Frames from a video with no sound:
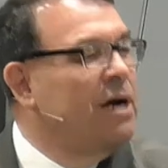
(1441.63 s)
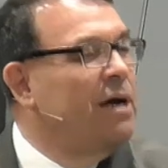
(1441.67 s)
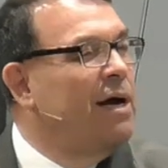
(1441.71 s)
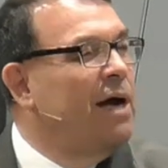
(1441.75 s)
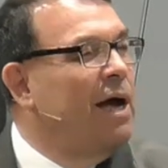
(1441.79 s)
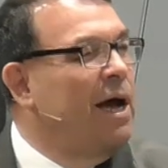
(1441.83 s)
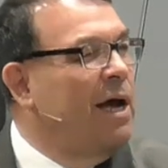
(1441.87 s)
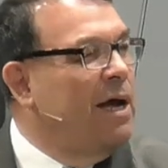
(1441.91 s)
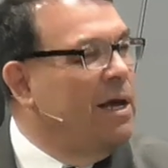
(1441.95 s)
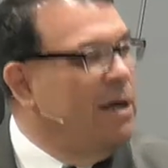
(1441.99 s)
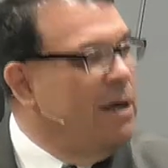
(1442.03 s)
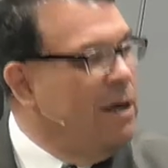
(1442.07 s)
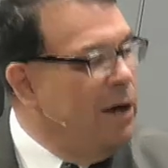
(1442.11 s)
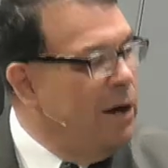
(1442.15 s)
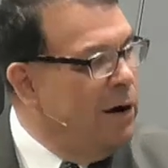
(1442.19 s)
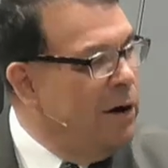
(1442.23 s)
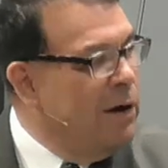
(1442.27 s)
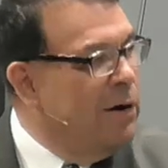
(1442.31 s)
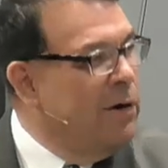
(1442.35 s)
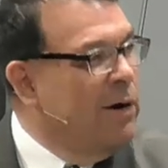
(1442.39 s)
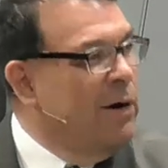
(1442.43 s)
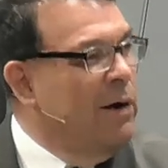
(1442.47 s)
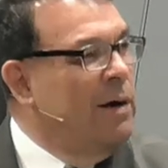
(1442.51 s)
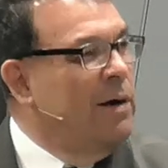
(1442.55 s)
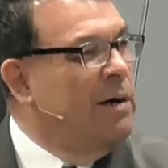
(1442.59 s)
a
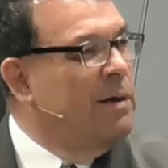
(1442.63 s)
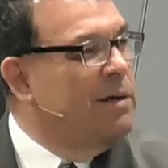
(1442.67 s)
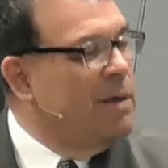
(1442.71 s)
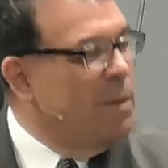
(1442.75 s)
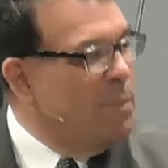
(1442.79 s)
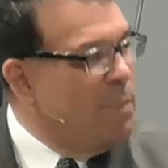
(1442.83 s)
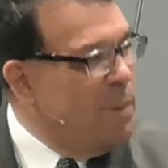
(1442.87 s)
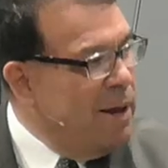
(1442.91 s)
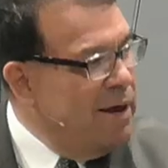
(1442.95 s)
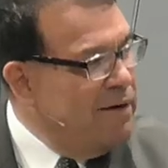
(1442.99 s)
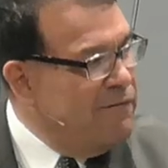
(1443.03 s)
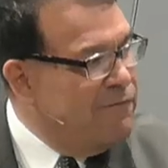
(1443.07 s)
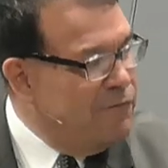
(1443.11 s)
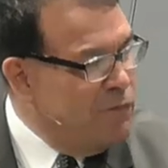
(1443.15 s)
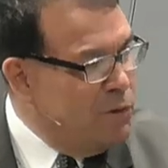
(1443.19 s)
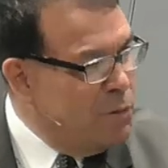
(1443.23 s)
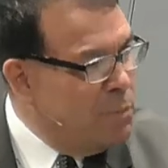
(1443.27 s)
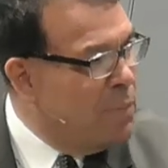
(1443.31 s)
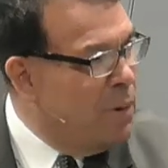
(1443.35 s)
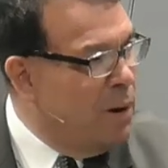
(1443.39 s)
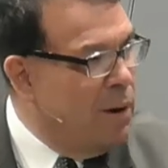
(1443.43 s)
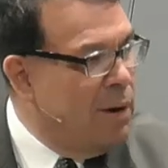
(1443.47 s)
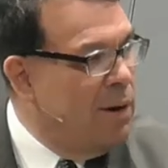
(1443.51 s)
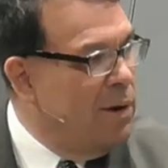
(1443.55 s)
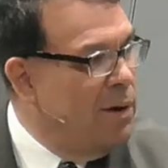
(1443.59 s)
year to play
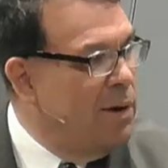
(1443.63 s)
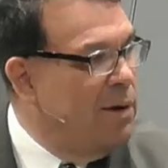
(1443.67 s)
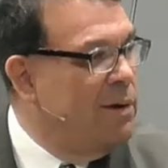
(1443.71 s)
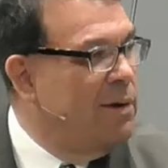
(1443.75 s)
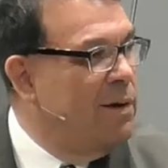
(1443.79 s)
football?